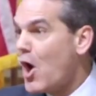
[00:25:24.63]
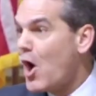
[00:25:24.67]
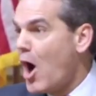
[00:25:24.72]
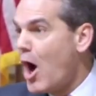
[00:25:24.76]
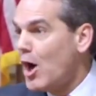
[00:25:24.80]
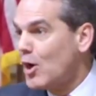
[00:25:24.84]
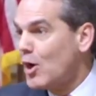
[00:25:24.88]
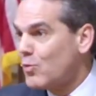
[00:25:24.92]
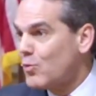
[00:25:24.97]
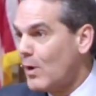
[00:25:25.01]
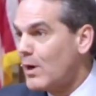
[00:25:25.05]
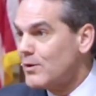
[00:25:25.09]
those
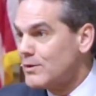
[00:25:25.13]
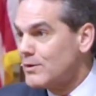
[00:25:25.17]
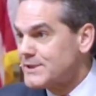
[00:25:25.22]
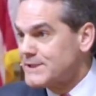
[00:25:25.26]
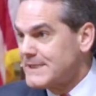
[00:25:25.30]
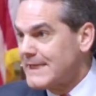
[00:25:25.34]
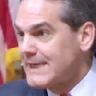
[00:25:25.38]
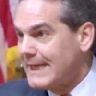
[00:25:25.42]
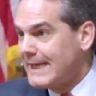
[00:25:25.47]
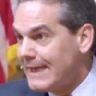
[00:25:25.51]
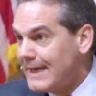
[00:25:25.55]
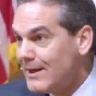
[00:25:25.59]
are hard
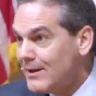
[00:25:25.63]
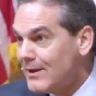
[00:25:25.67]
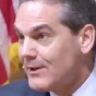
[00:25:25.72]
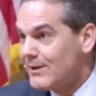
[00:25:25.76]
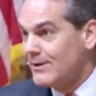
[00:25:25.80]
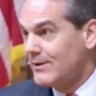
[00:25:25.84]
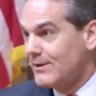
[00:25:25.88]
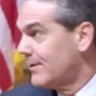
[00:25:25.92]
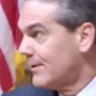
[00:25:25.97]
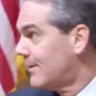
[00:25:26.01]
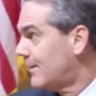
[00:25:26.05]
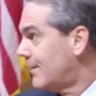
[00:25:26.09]
words to
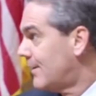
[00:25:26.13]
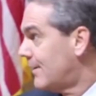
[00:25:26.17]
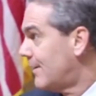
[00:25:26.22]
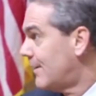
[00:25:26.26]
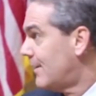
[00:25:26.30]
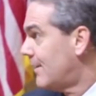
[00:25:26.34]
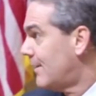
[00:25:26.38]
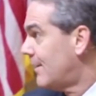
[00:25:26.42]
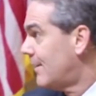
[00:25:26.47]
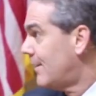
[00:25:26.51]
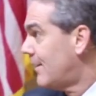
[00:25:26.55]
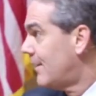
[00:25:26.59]
hear.
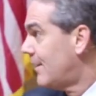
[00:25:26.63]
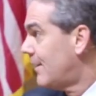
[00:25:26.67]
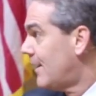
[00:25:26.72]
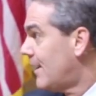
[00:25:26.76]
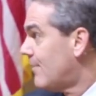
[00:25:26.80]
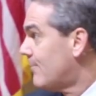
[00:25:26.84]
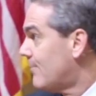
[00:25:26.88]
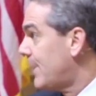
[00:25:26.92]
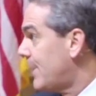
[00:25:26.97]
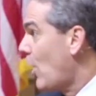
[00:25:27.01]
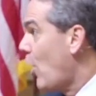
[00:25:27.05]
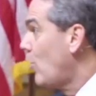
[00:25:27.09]

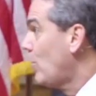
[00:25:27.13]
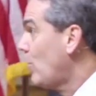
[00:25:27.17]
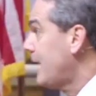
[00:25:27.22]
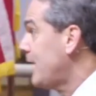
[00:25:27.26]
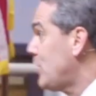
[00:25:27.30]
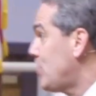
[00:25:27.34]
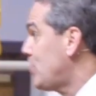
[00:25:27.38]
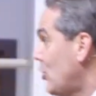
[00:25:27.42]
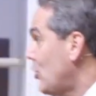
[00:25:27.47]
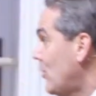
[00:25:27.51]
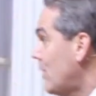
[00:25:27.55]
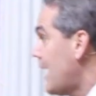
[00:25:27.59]
But
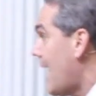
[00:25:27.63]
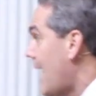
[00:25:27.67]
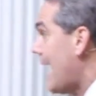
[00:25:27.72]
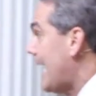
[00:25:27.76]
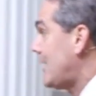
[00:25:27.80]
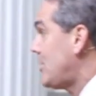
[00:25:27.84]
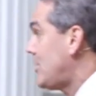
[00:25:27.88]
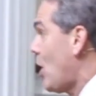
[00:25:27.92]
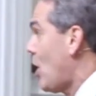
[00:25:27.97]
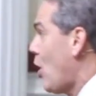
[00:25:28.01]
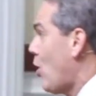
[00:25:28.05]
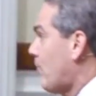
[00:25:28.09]
only
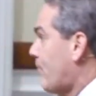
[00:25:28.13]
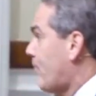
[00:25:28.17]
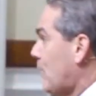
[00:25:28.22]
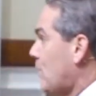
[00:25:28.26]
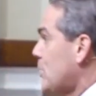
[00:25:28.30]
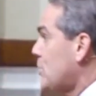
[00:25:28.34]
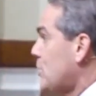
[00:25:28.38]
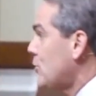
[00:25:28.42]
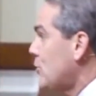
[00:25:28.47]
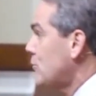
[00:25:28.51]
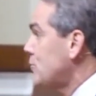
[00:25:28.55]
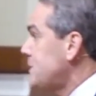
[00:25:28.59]
you and I
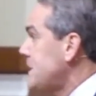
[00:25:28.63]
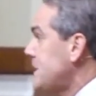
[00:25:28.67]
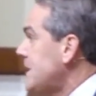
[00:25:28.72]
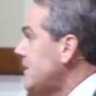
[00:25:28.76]
know if we're